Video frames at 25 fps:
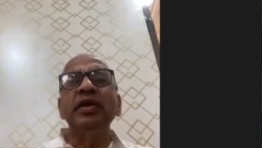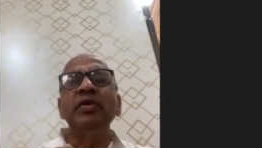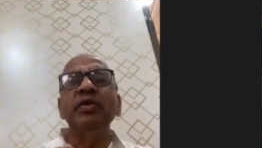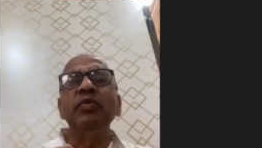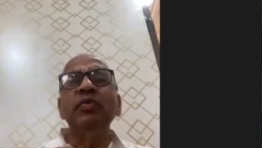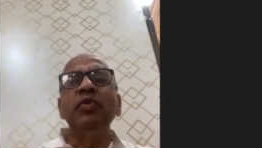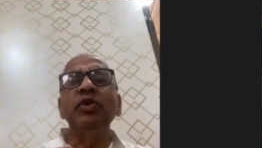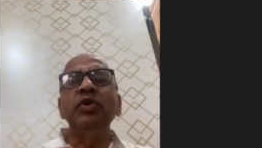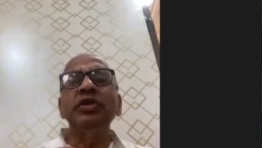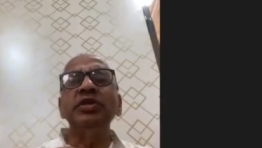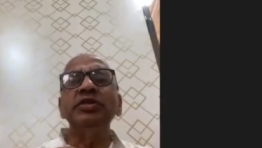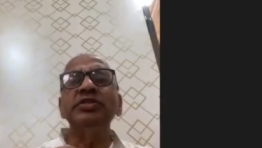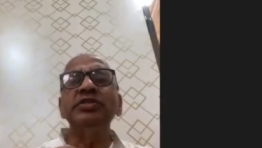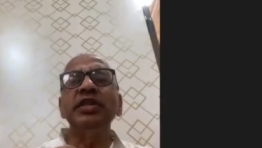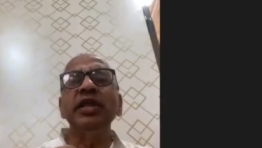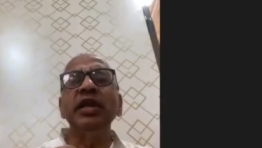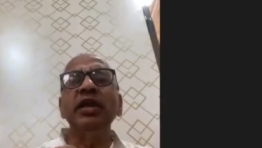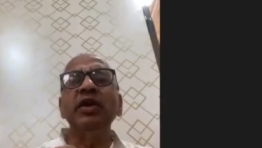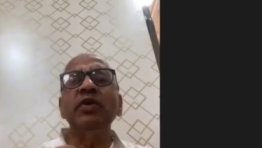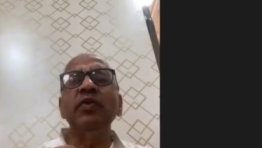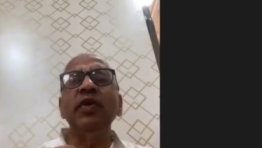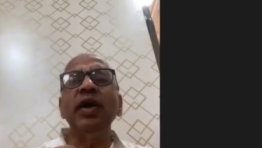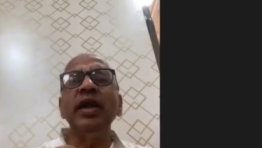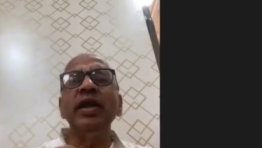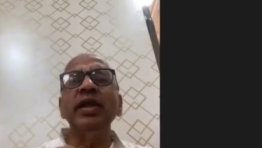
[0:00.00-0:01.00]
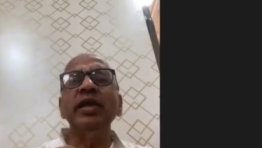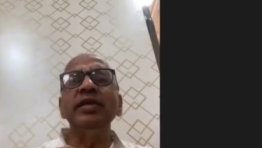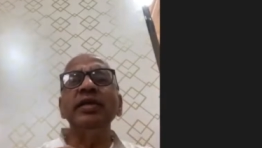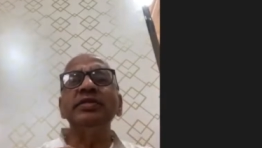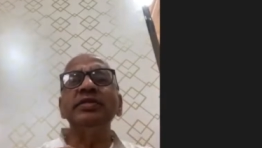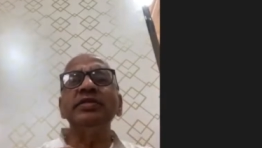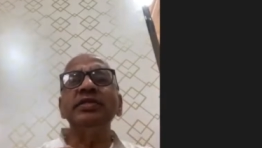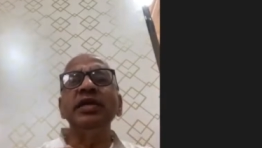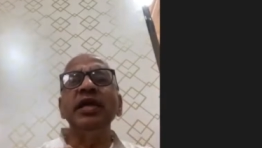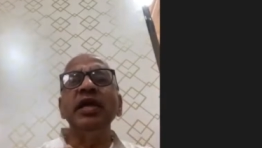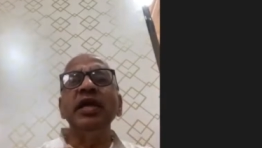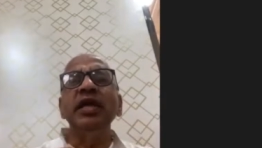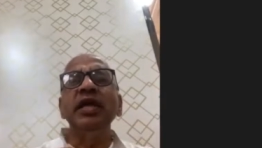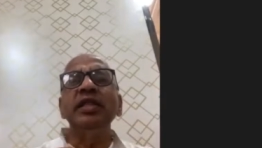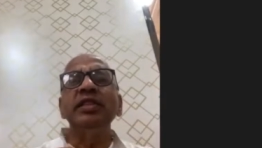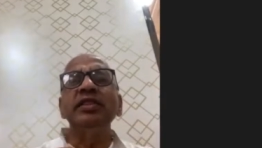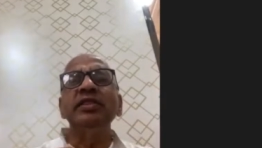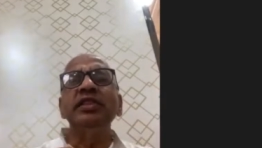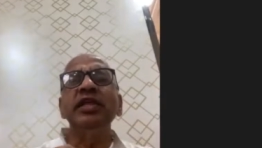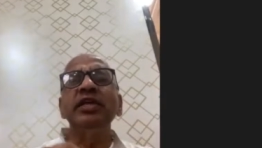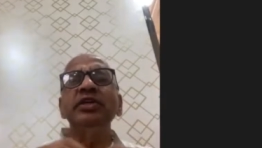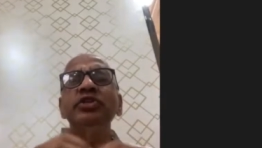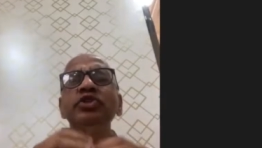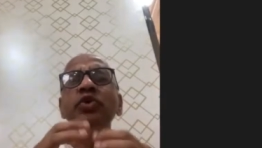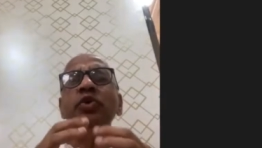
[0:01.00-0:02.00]
What is required is
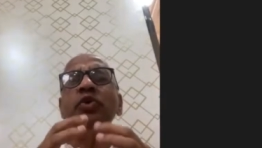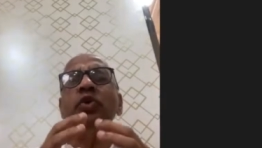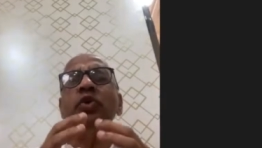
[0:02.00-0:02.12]
they should